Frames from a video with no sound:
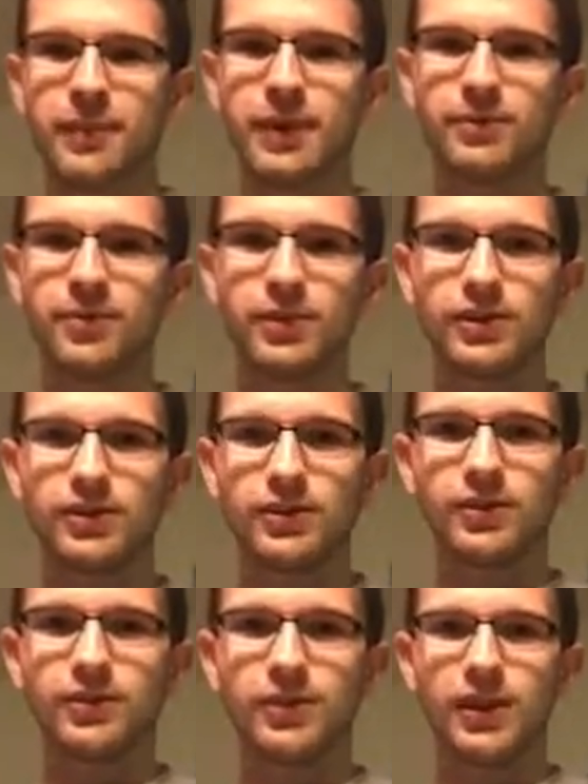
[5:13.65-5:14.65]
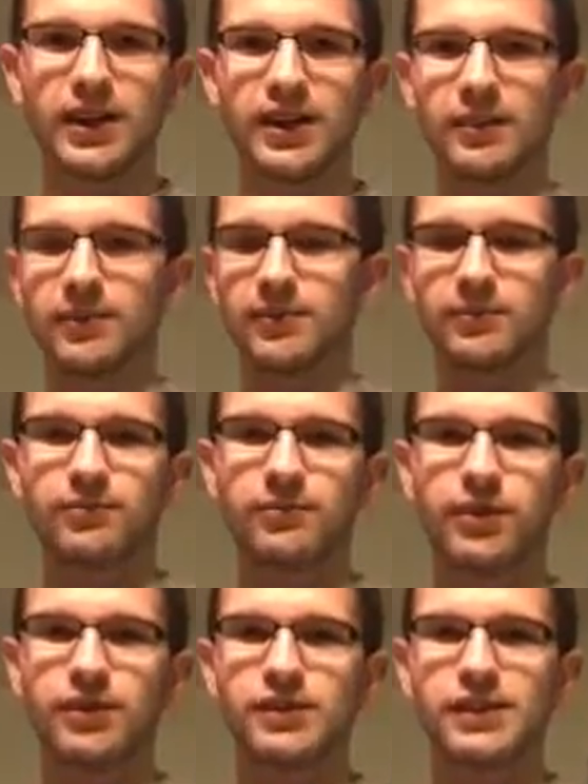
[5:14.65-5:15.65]
I'm pretty sure if you have
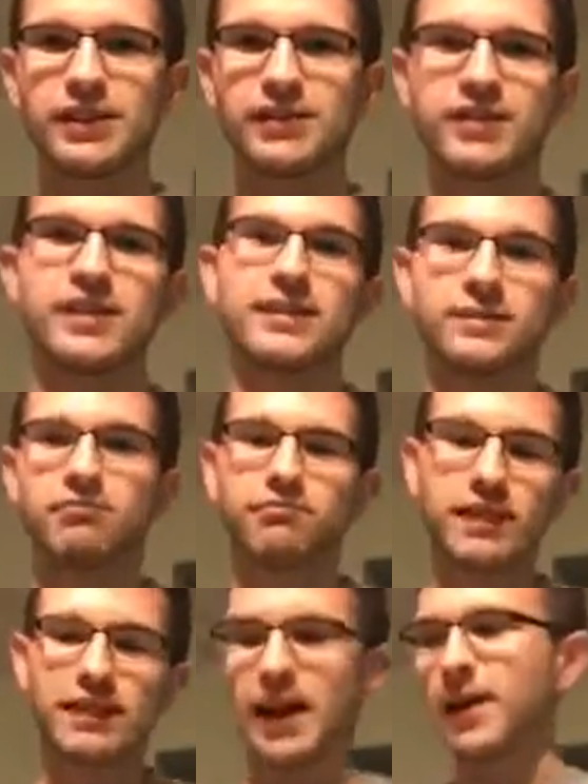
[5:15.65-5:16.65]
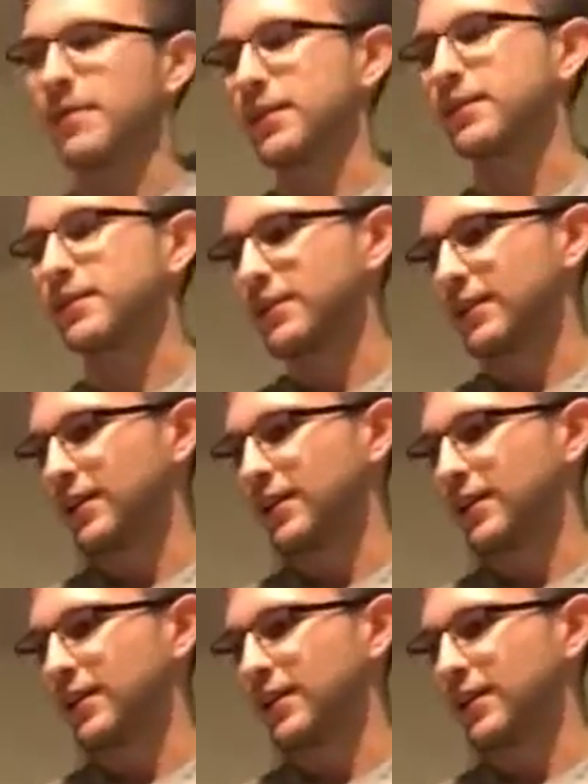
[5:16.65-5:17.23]
brothers and sisters, it's happened.